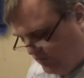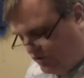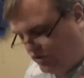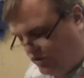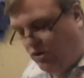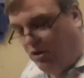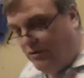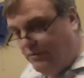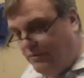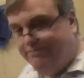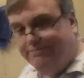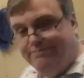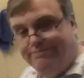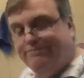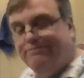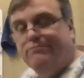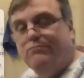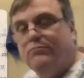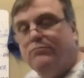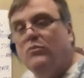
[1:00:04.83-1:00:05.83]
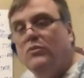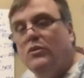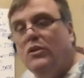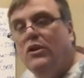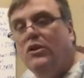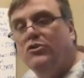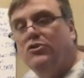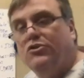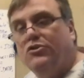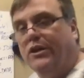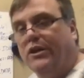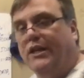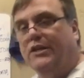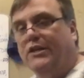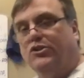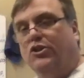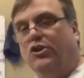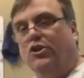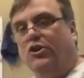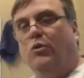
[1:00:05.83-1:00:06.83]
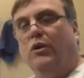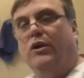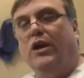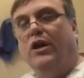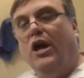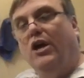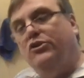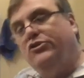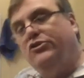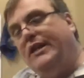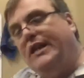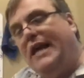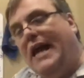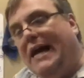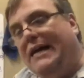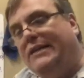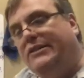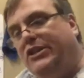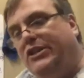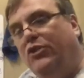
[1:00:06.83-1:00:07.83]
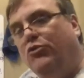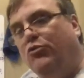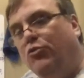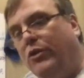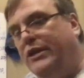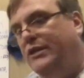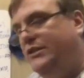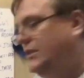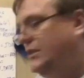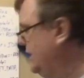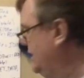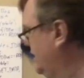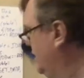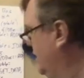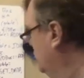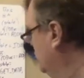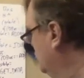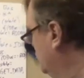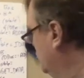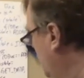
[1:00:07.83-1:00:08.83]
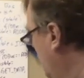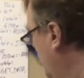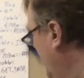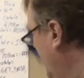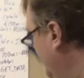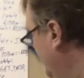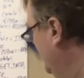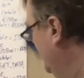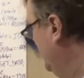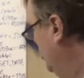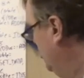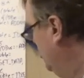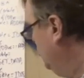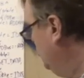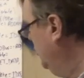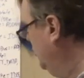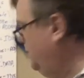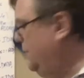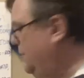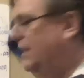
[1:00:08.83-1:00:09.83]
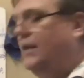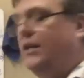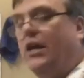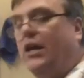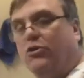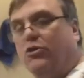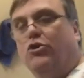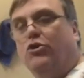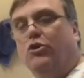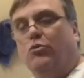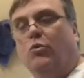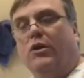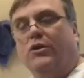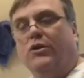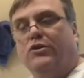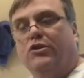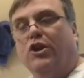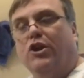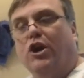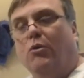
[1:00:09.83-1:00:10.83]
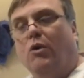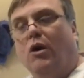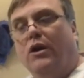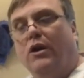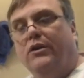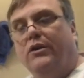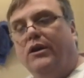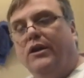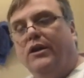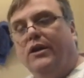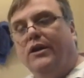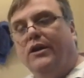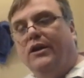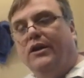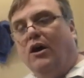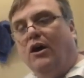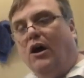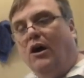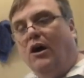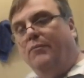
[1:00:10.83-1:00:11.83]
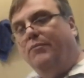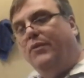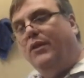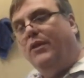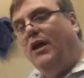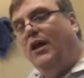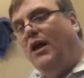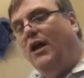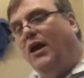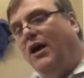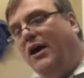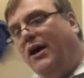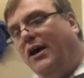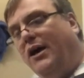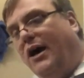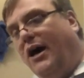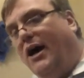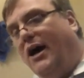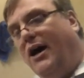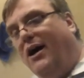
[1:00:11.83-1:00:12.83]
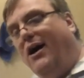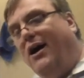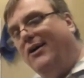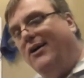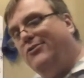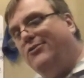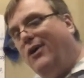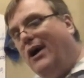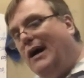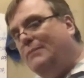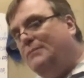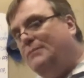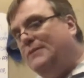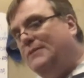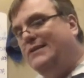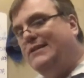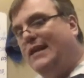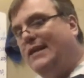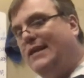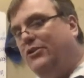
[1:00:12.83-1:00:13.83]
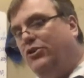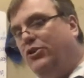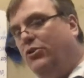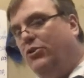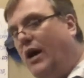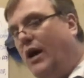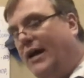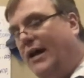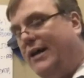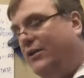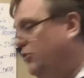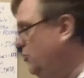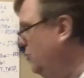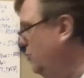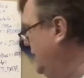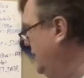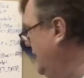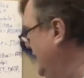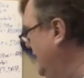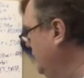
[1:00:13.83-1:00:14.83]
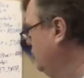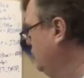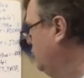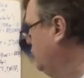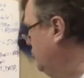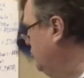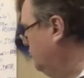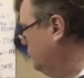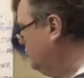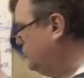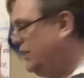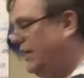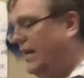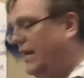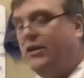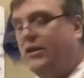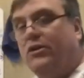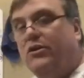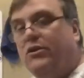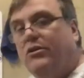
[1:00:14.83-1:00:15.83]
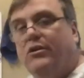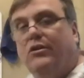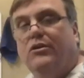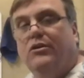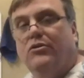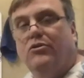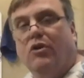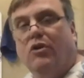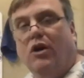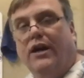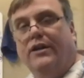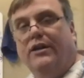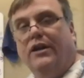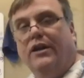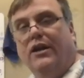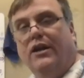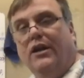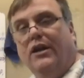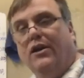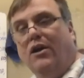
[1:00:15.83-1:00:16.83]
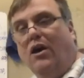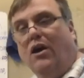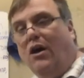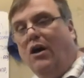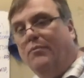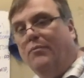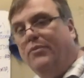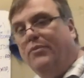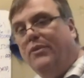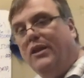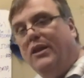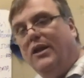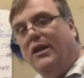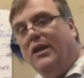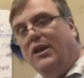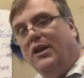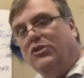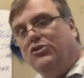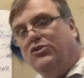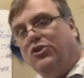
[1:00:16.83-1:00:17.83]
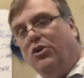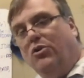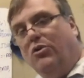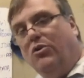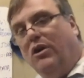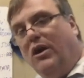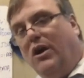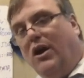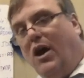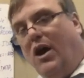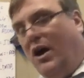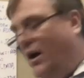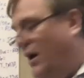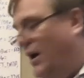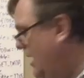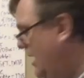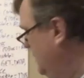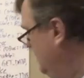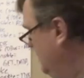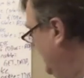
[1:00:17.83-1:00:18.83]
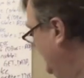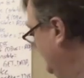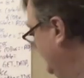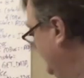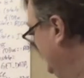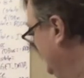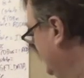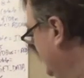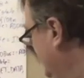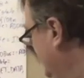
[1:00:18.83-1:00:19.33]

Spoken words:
on, so it gets a good one. So asking reset equals one would be another good one to go on. Um, Other options I could do an internal check, right? Um, so I might inside